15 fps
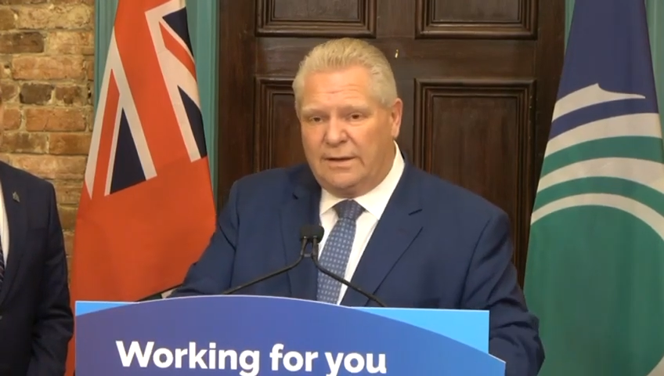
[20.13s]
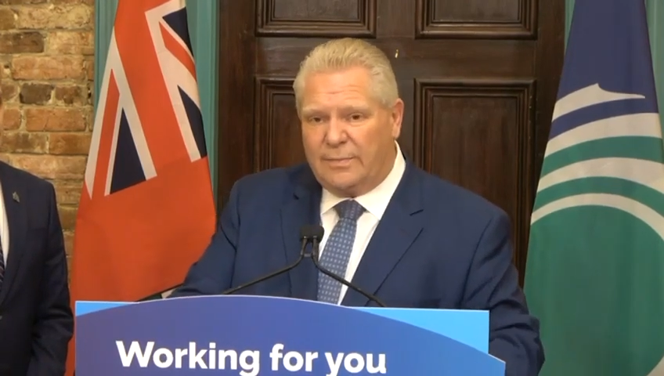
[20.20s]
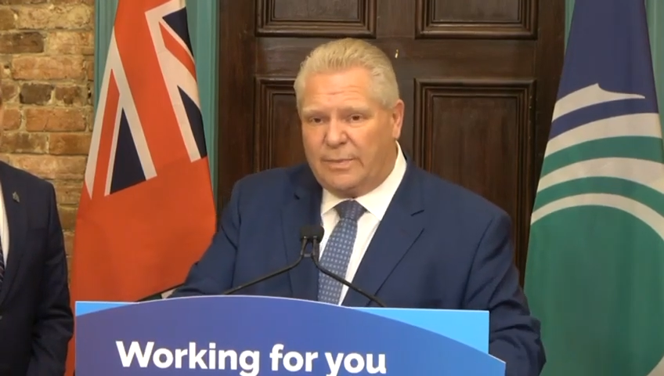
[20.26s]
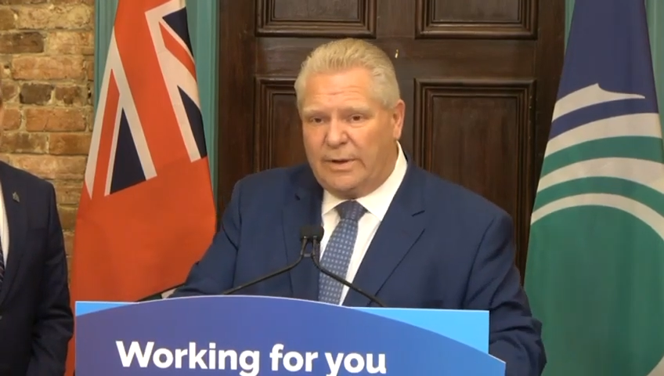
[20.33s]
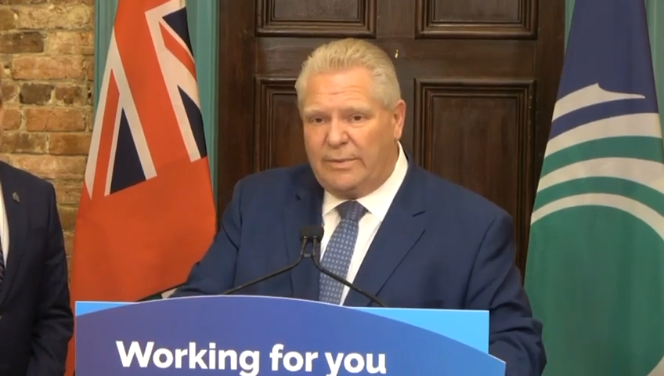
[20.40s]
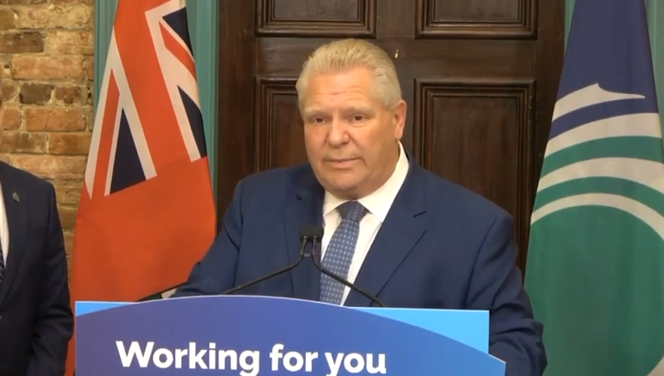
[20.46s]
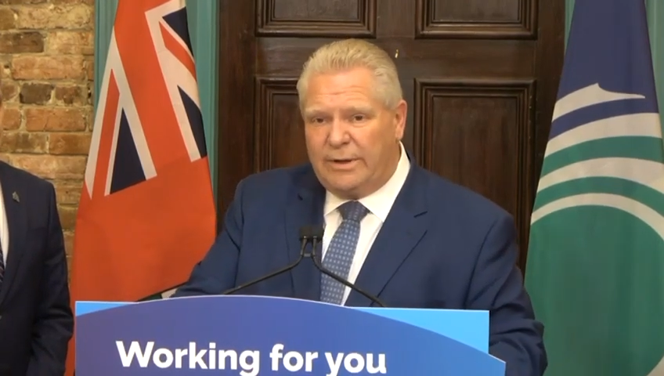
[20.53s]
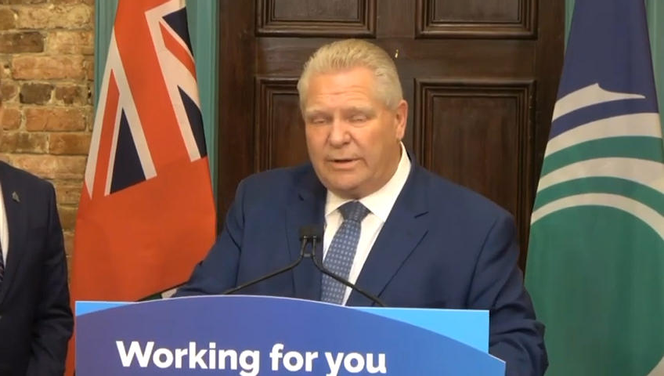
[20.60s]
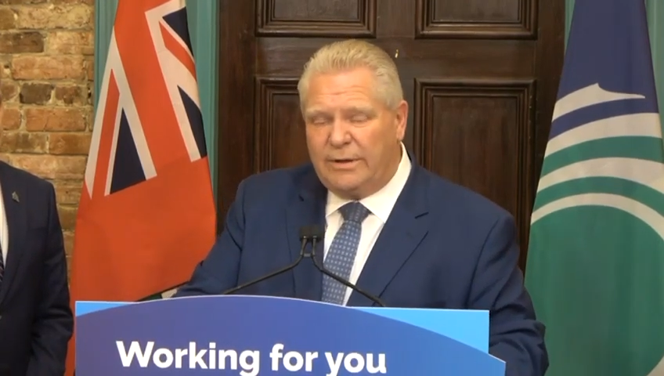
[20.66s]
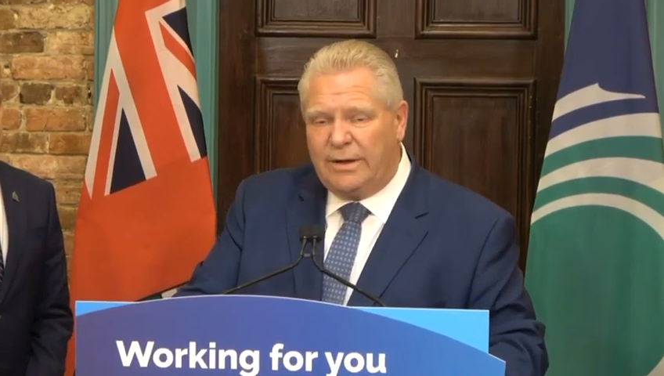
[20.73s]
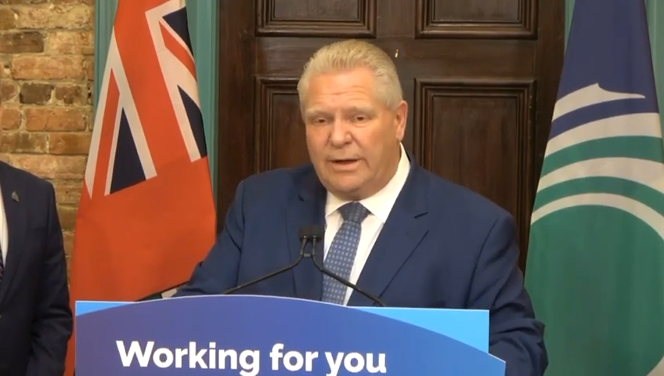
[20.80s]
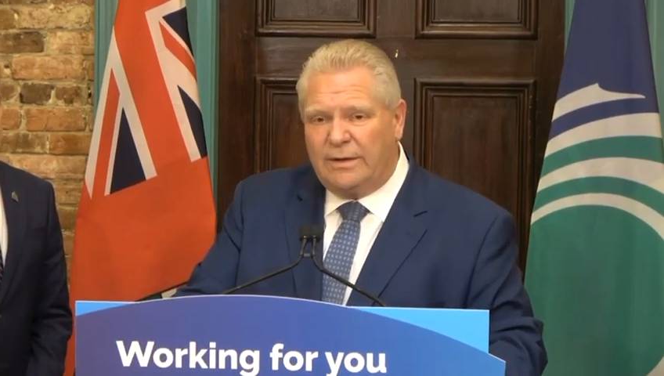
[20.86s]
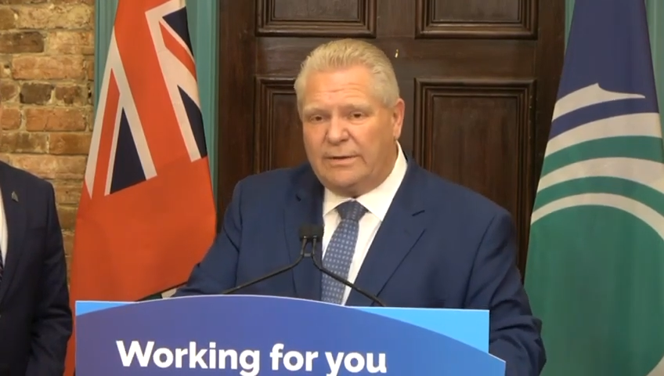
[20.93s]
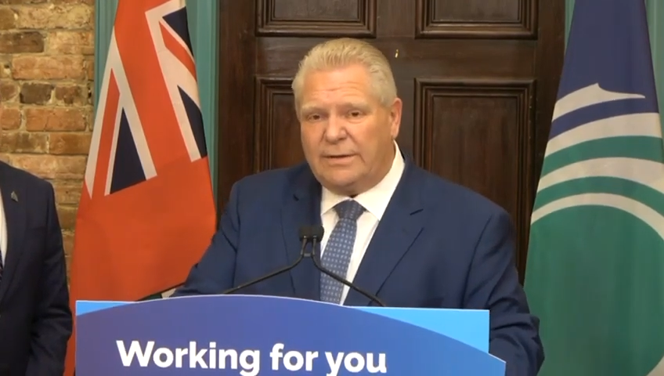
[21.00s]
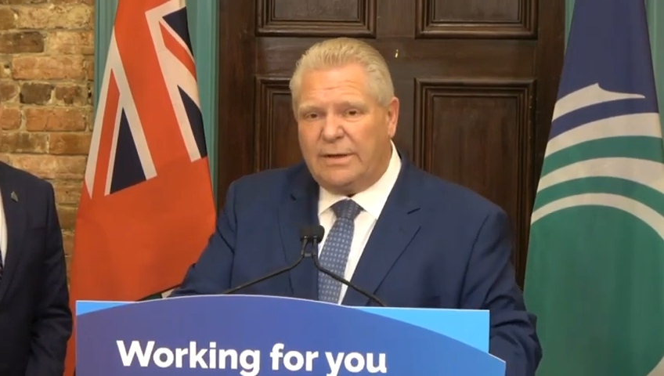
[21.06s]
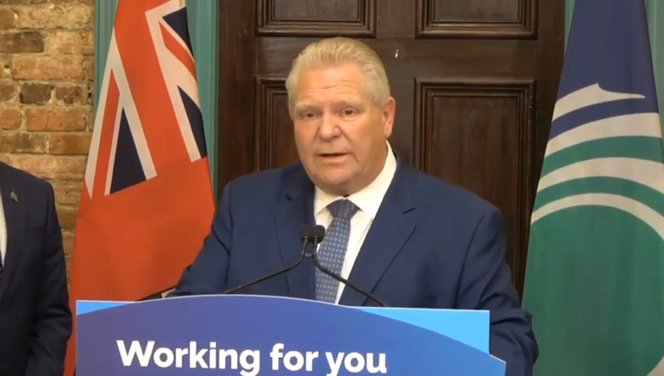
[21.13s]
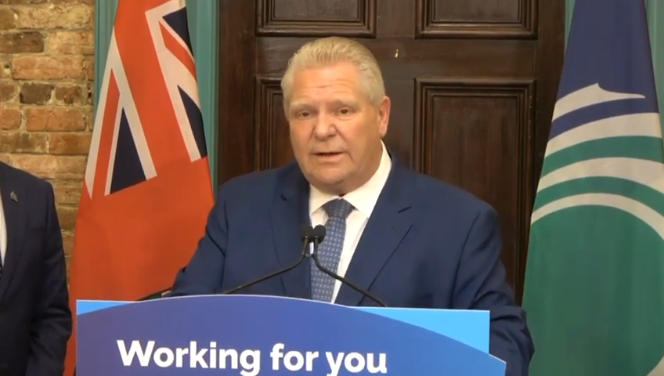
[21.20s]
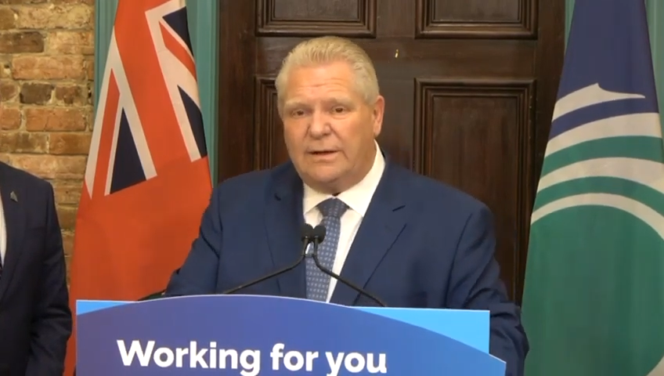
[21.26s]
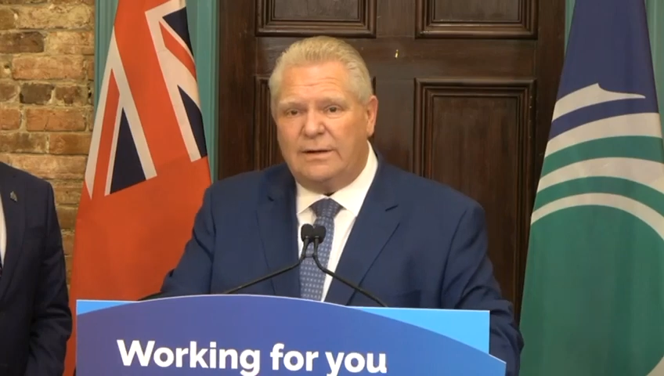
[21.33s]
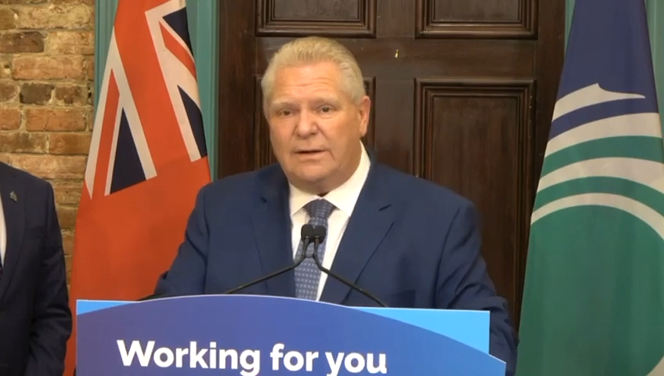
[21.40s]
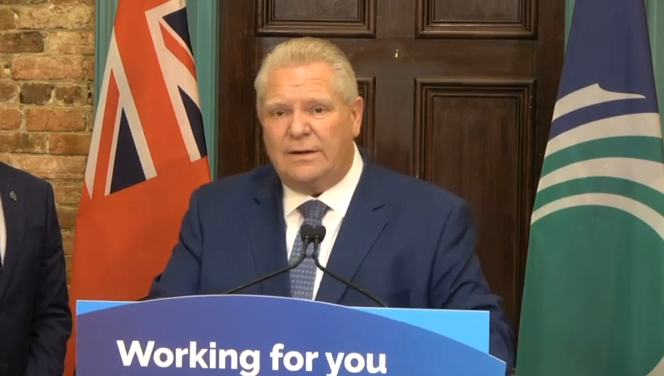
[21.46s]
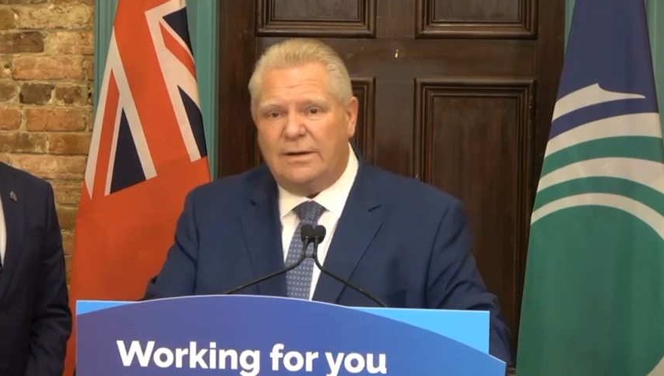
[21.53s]
the premier out
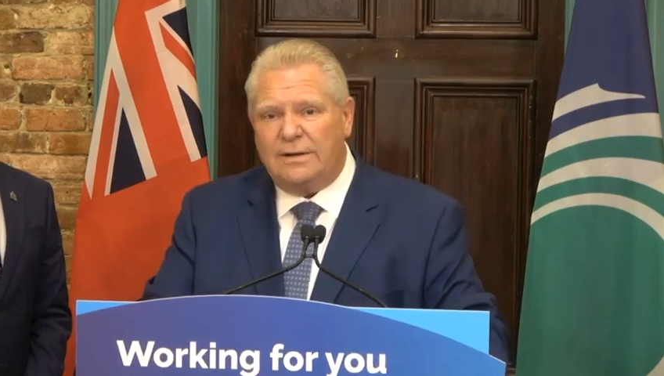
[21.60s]
there.